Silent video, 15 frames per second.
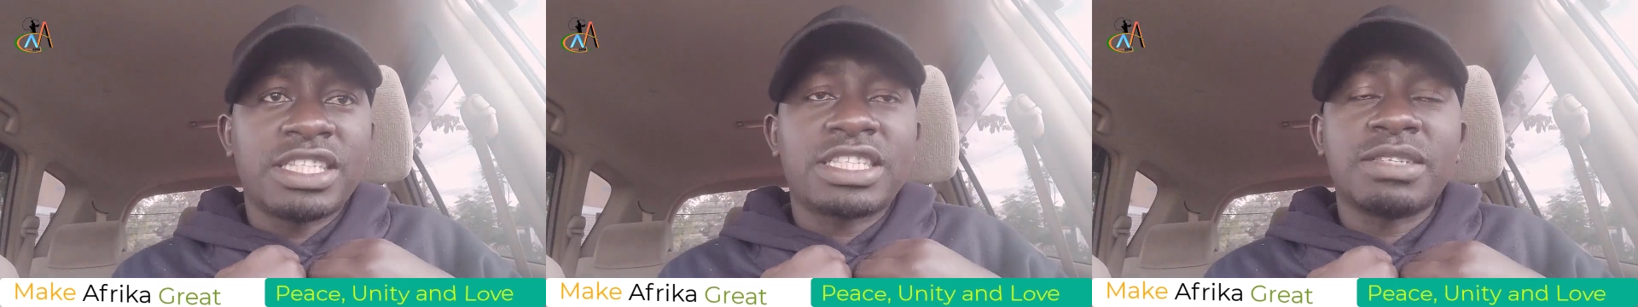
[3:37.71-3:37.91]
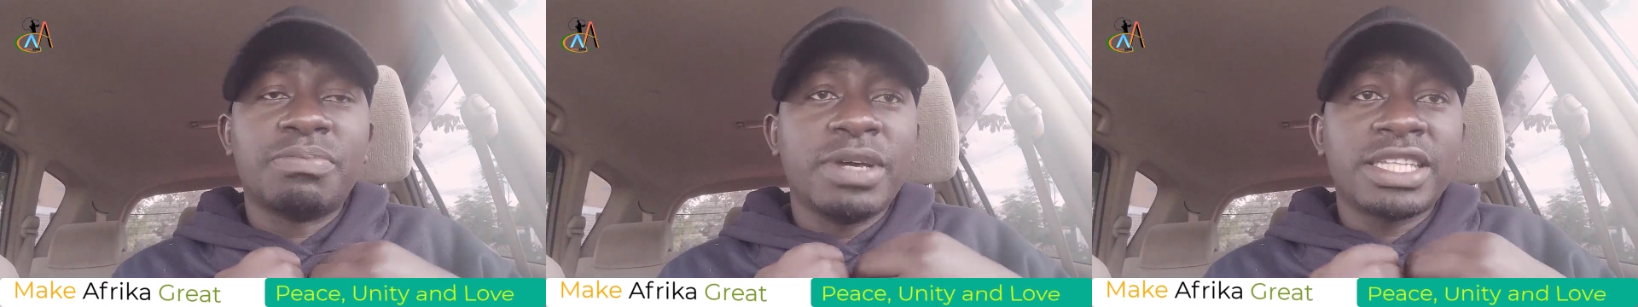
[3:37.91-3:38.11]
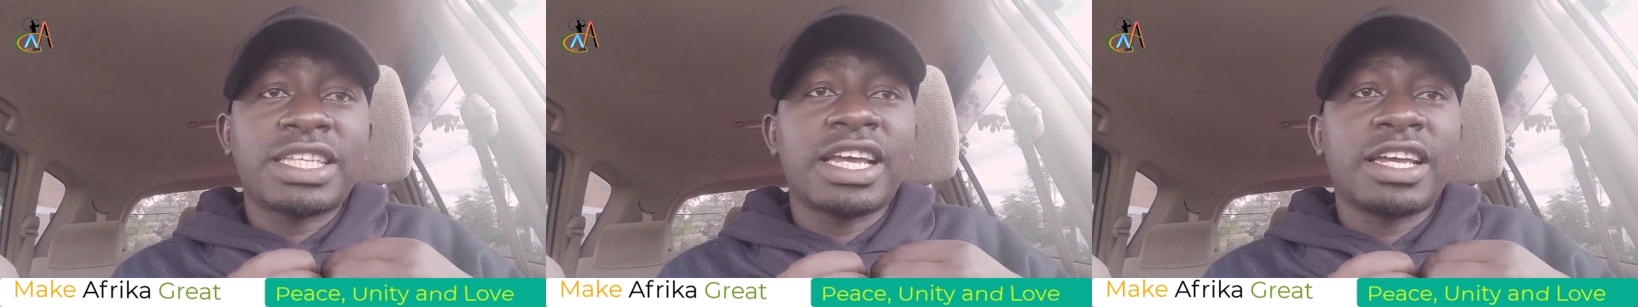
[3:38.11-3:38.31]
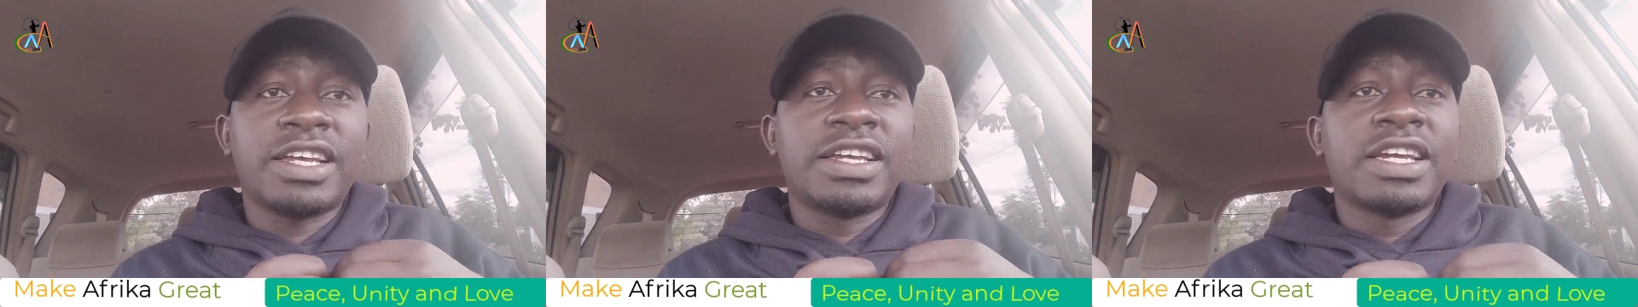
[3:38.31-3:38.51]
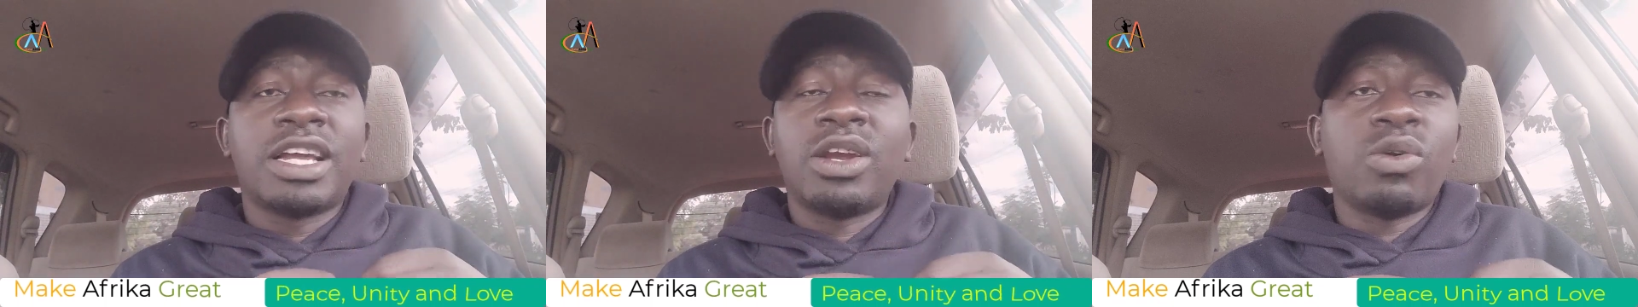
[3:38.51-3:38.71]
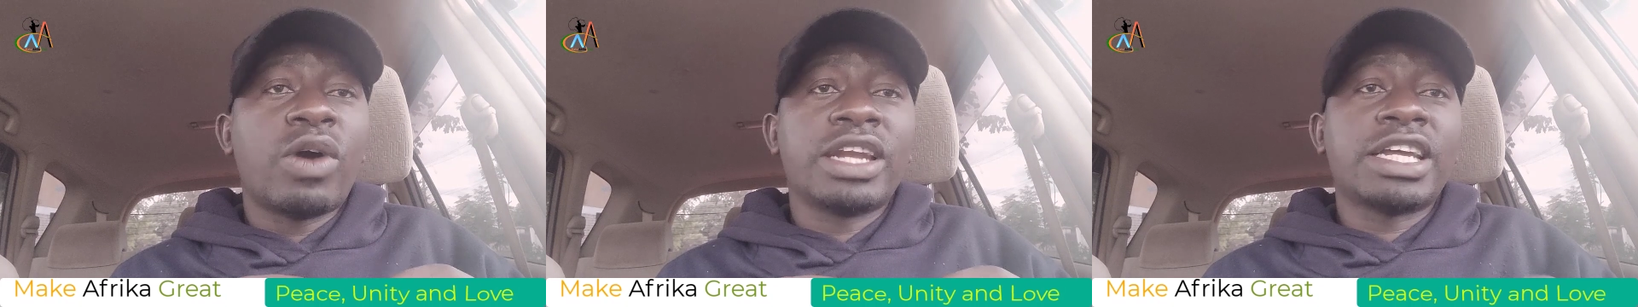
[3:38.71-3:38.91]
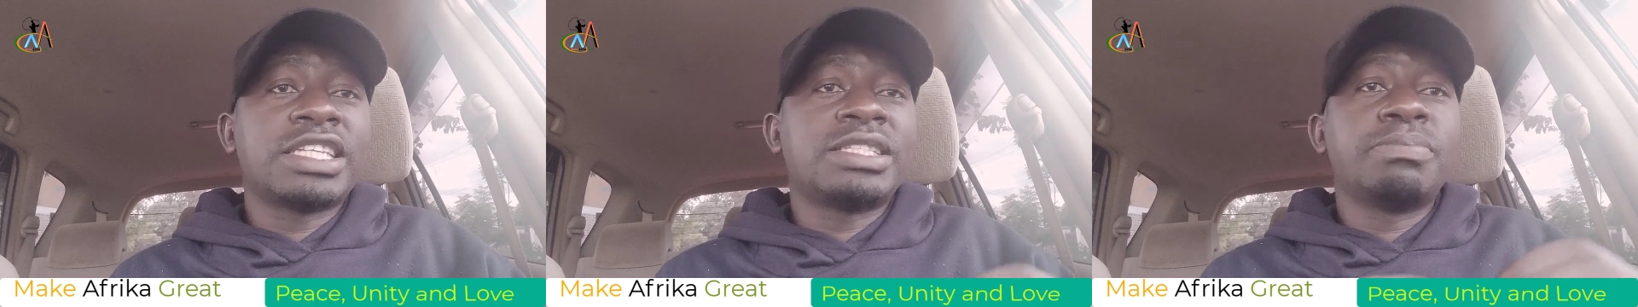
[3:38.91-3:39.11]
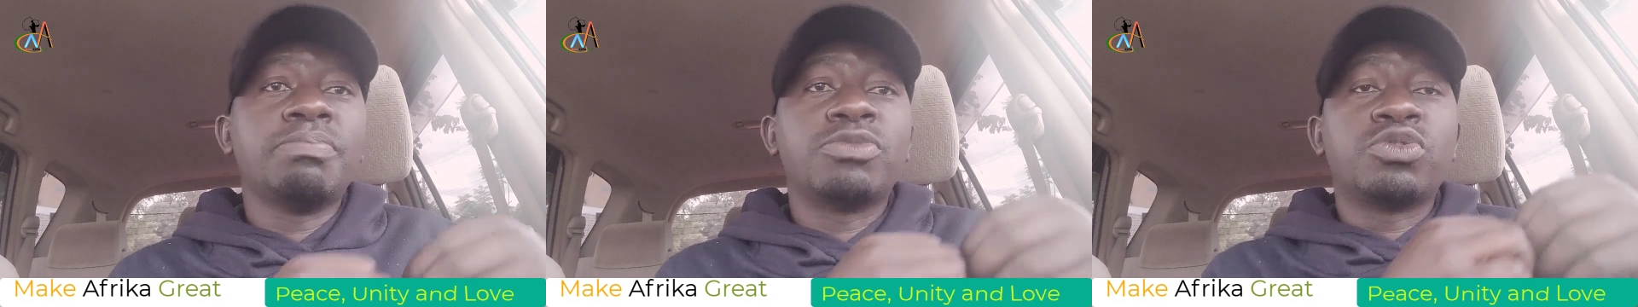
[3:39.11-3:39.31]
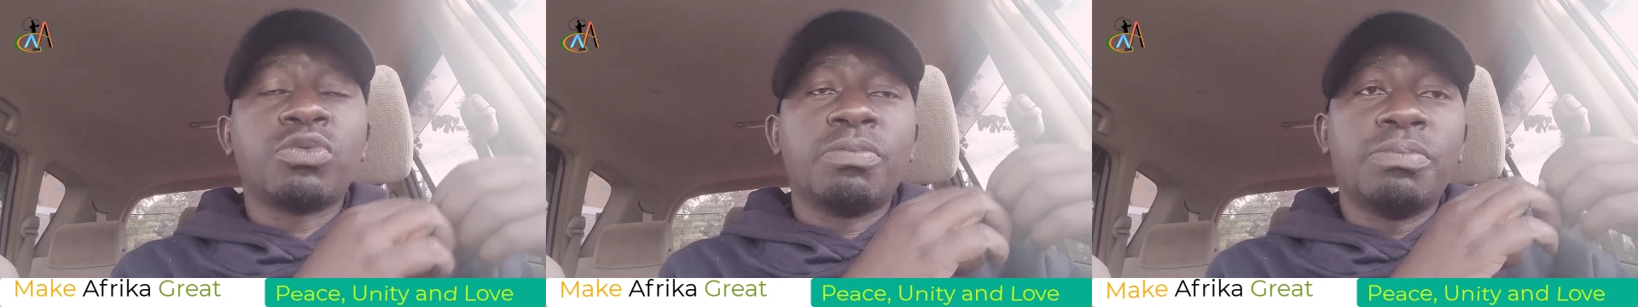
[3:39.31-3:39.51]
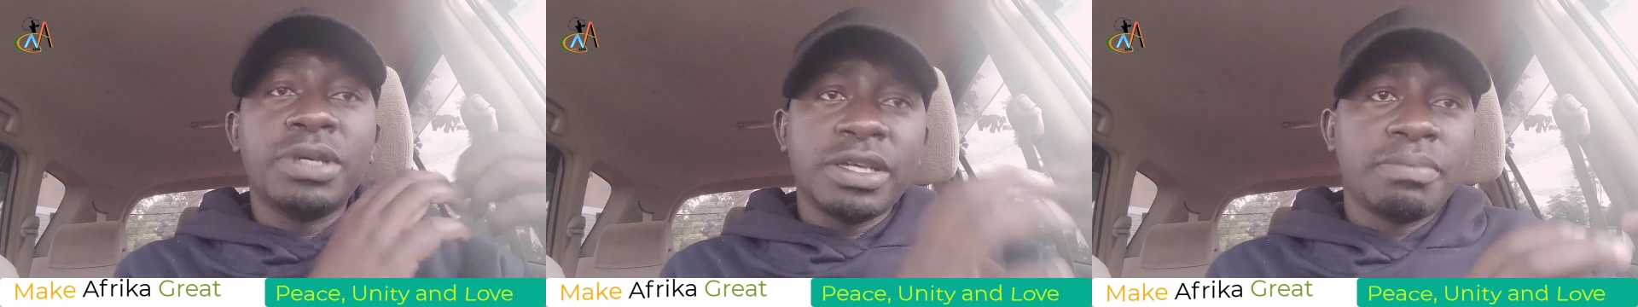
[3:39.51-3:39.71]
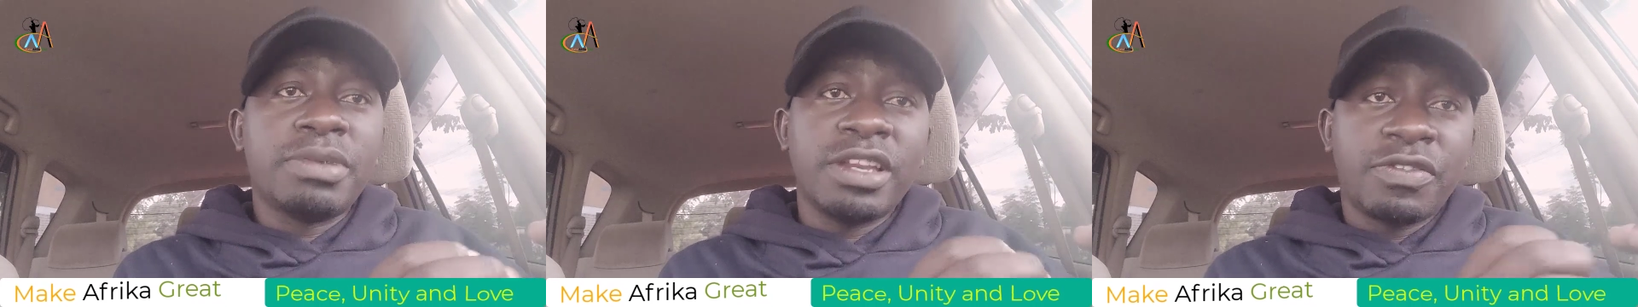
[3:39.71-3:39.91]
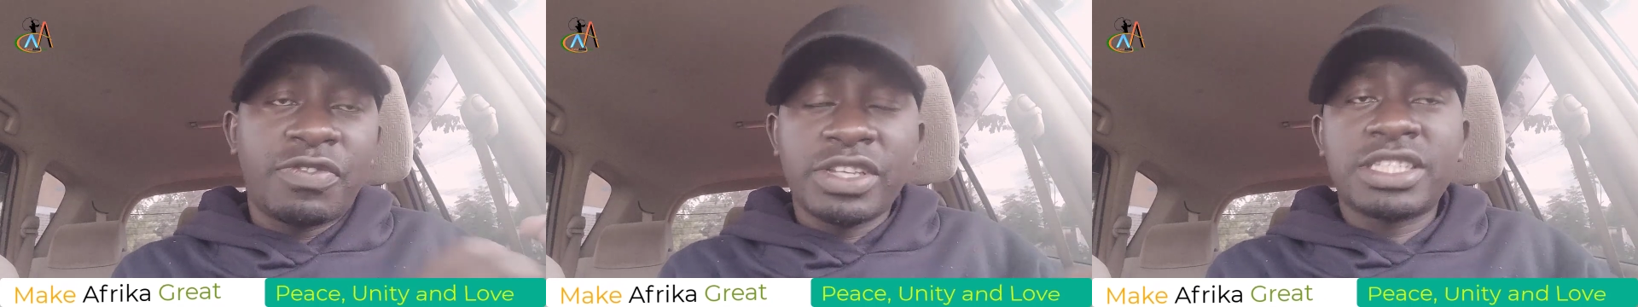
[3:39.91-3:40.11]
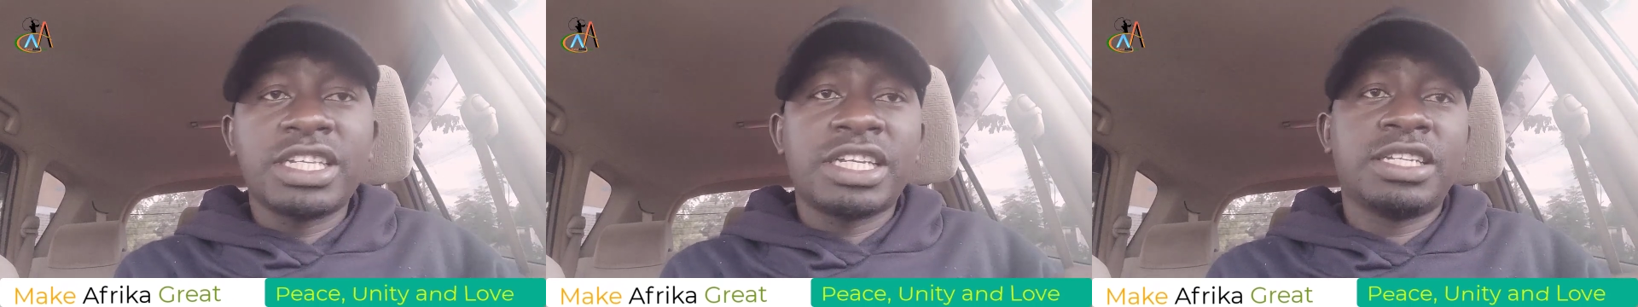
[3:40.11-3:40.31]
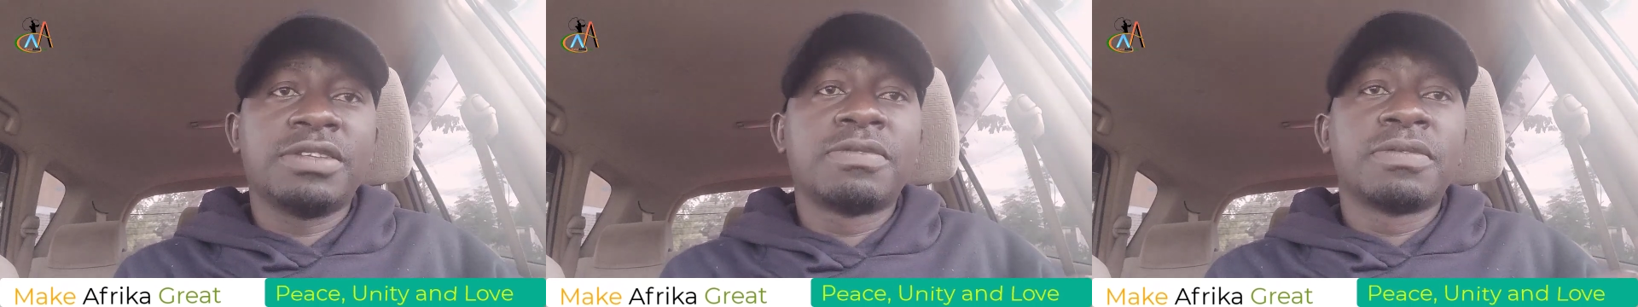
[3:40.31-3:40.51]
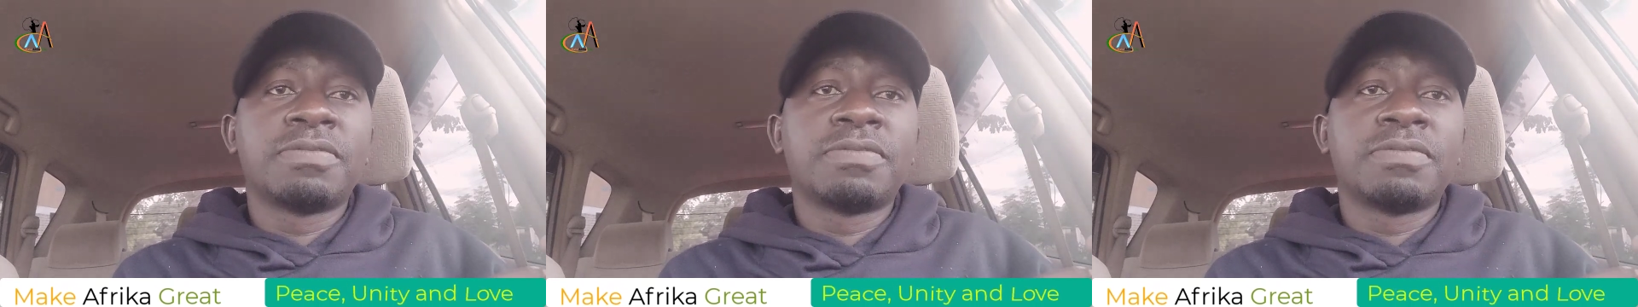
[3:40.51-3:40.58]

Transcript: it's better Rwanda to be benefited